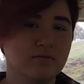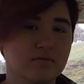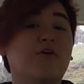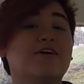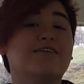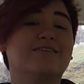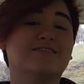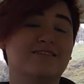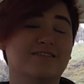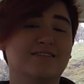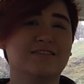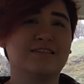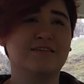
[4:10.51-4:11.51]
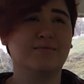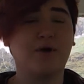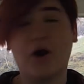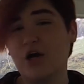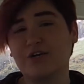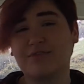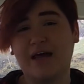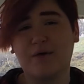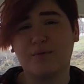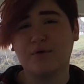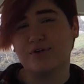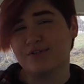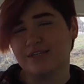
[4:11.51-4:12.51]
I wanted to sing Part of
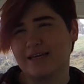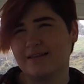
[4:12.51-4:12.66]
That World.